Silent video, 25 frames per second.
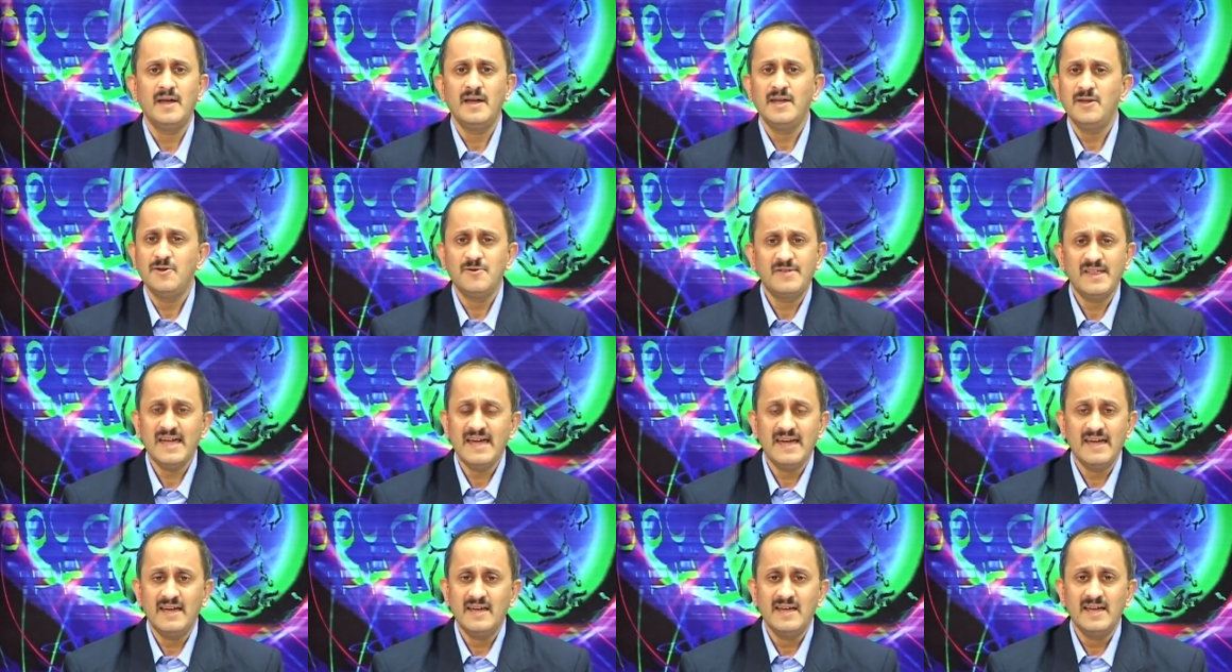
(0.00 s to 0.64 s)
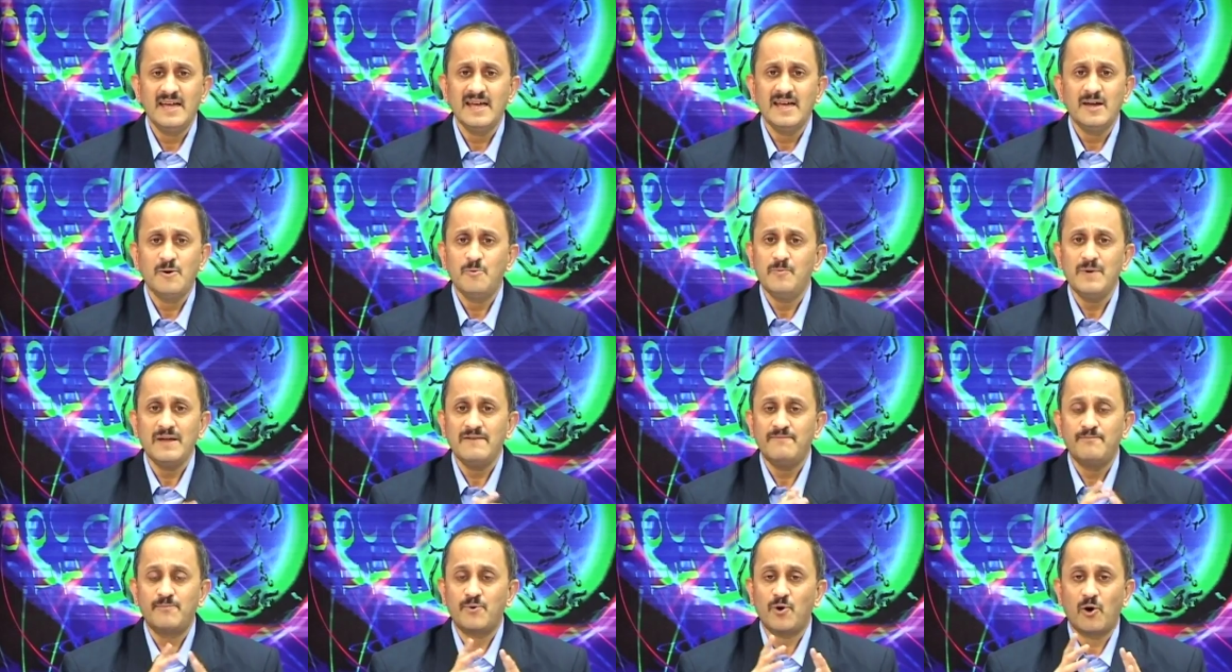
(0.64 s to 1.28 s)
You see, we
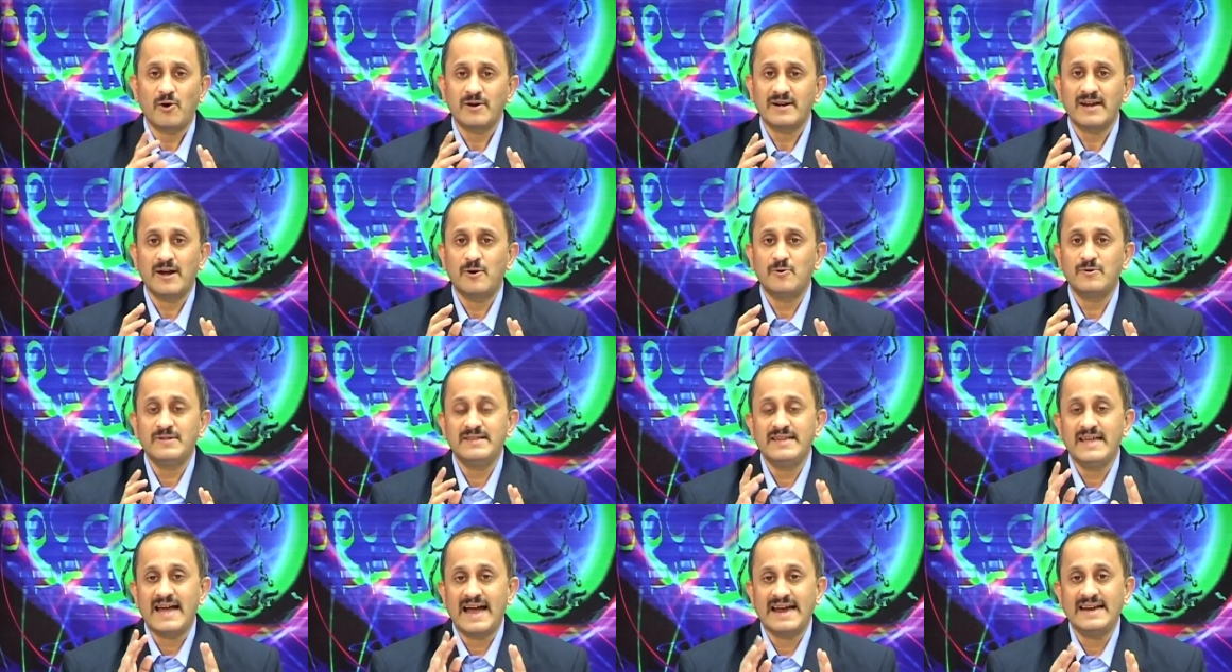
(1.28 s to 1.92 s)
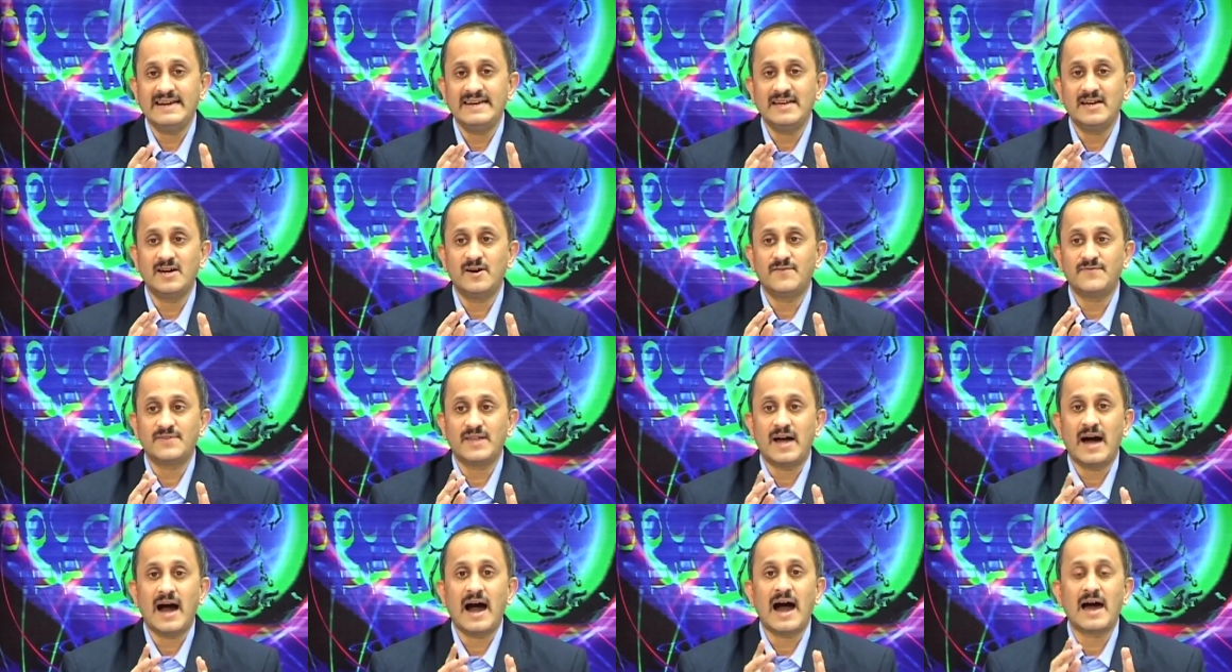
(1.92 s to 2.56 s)
have brought out the idea of
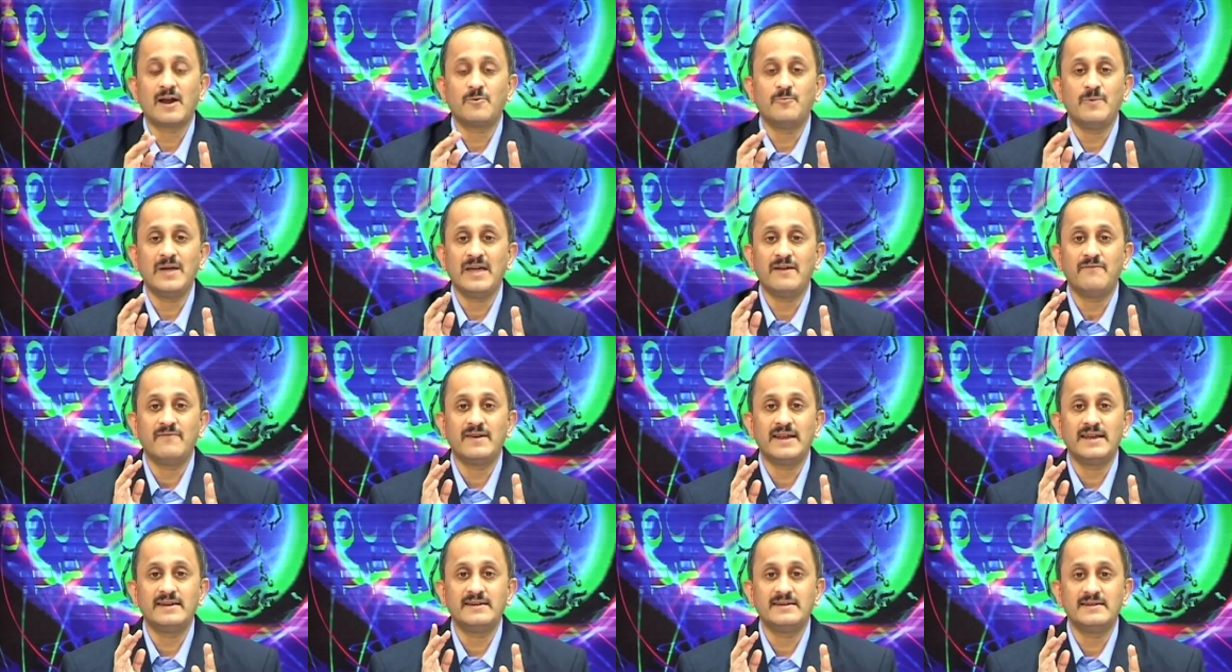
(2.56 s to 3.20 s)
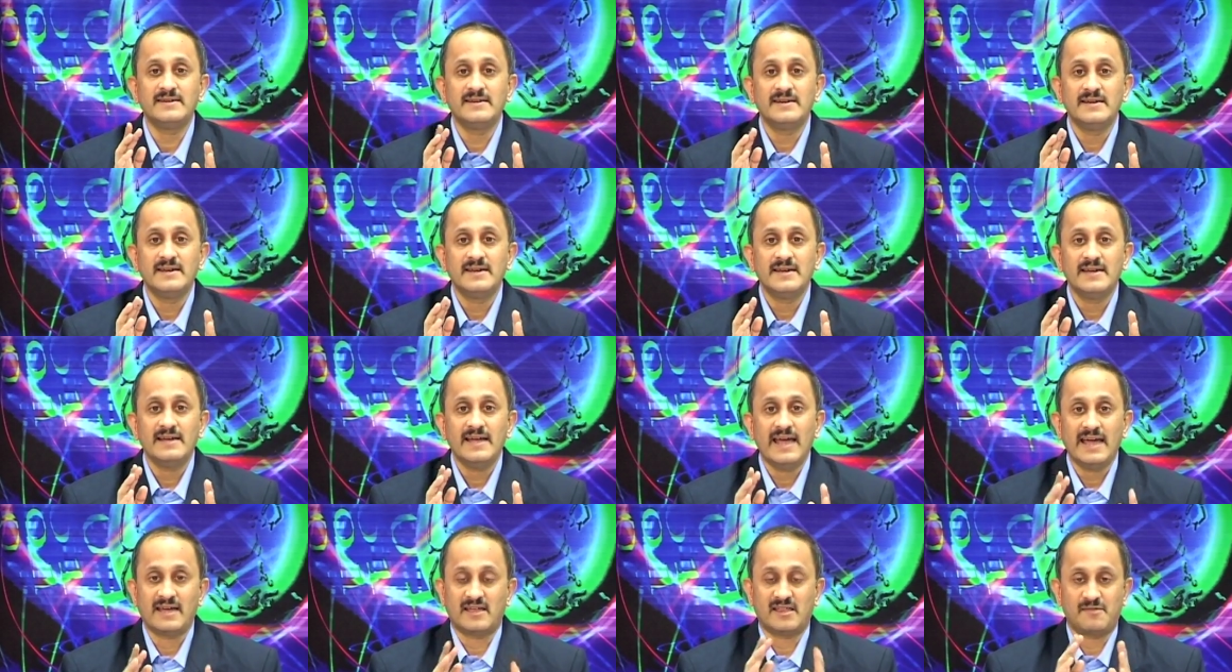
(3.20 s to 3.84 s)
the Haar wavelet
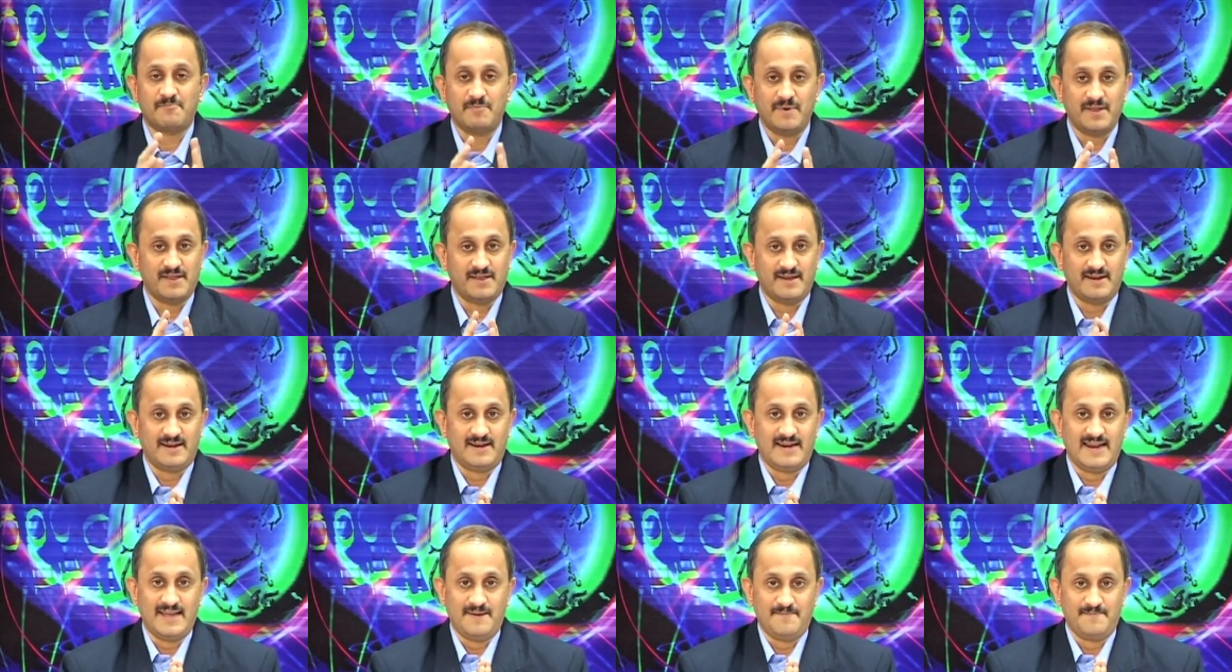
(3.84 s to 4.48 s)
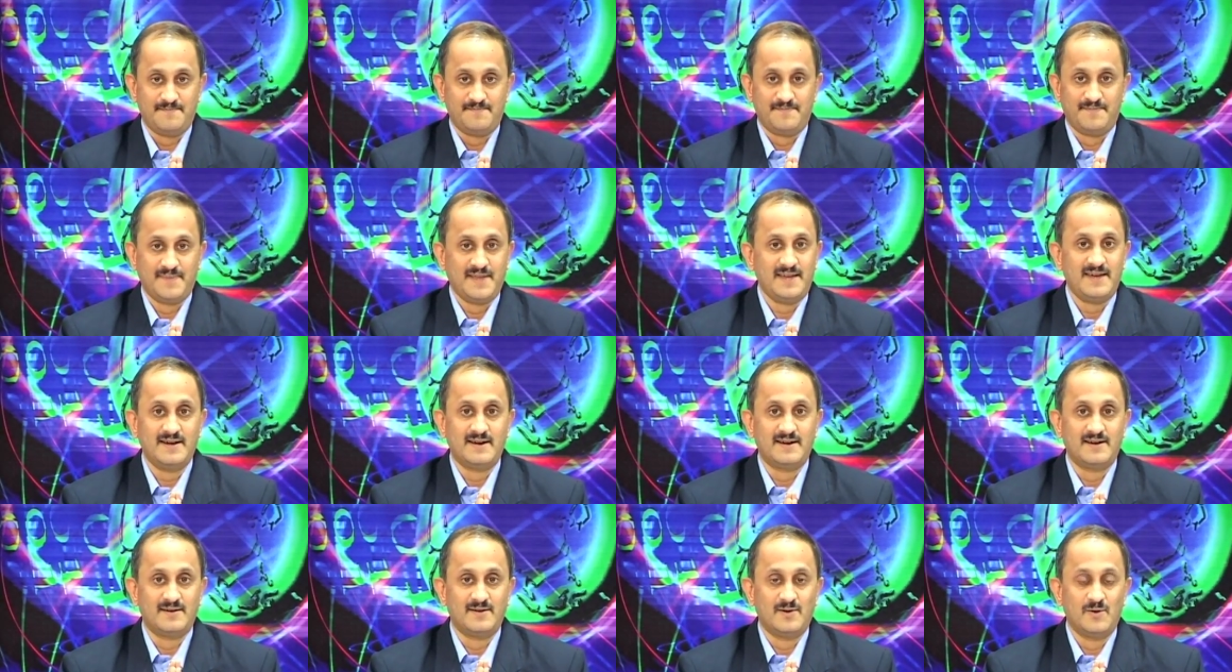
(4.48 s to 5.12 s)
explicitly
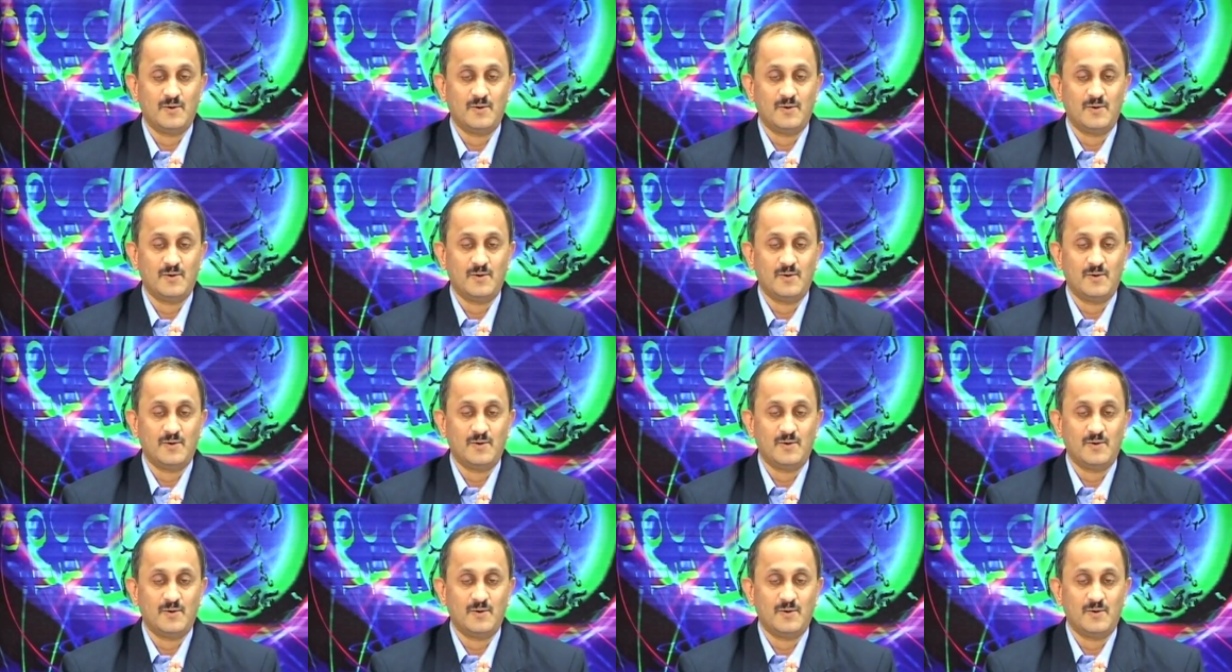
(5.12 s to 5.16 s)
here.